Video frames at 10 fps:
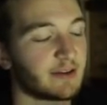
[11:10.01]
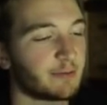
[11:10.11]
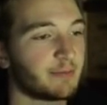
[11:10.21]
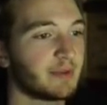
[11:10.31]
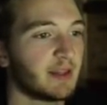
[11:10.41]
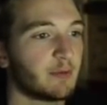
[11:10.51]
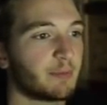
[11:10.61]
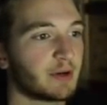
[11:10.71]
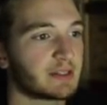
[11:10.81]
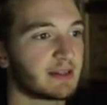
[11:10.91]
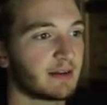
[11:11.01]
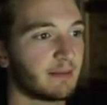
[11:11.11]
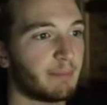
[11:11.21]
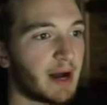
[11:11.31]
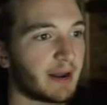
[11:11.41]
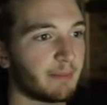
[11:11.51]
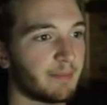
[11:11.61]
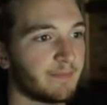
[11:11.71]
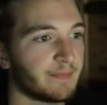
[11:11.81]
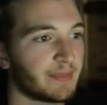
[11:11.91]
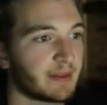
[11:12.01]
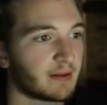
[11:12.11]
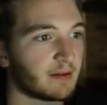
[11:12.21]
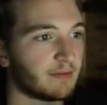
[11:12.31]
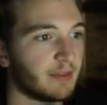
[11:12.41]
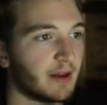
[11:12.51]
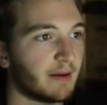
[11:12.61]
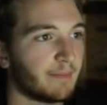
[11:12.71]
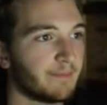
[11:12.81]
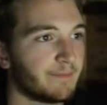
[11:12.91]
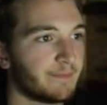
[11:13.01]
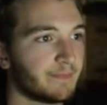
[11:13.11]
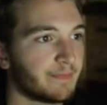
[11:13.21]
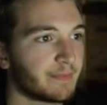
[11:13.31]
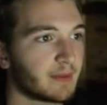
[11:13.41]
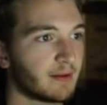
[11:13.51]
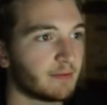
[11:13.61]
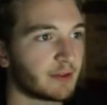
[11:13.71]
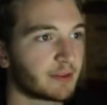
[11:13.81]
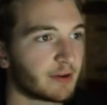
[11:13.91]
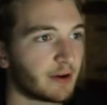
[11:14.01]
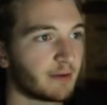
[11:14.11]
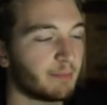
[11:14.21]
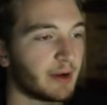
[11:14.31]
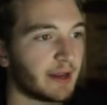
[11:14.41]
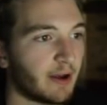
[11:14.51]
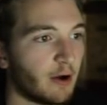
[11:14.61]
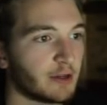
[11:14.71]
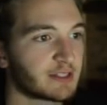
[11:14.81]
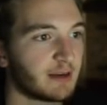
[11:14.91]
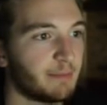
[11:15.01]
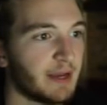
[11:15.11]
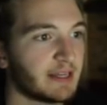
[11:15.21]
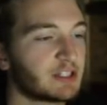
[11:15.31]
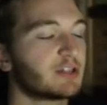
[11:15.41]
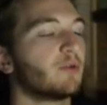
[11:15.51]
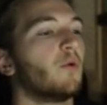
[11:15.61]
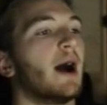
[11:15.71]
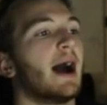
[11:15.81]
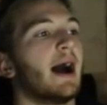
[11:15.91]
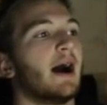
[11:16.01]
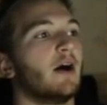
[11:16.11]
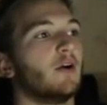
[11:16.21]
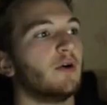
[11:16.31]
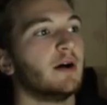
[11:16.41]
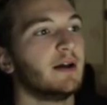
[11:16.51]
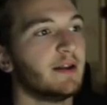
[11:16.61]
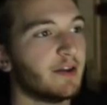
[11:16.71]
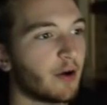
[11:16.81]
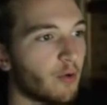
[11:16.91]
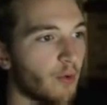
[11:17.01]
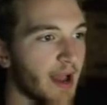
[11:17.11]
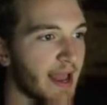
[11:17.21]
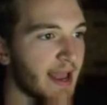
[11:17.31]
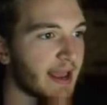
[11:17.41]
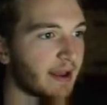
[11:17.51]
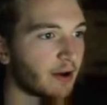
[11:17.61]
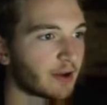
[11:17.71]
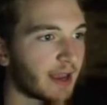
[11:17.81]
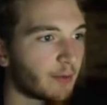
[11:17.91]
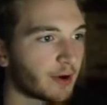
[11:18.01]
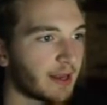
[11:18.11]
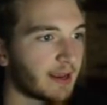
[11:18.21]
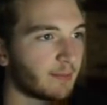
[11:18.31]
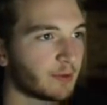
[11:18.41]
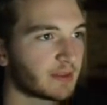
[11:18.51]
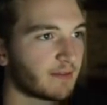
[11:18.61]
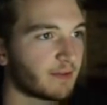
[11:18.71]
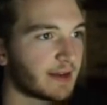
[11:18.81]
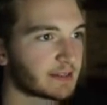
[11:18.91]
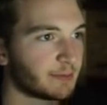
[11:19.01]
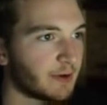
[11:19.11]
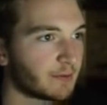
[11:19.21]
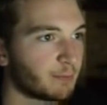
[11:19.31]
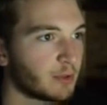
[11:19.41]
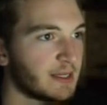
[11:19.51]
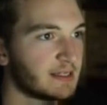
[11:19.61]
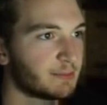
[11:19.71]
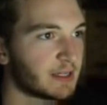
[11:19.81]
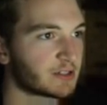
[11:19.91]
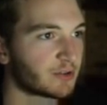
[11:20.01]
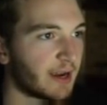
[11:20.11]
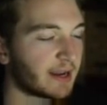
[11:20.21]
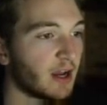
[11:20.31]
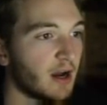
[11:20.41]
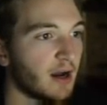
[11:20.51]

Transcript: That would, that would put us into the bottom of the of the third. But, oh, it's a good pitch. Wow. No way. Okay, we're going to hit him with that fastball. Please be a strike.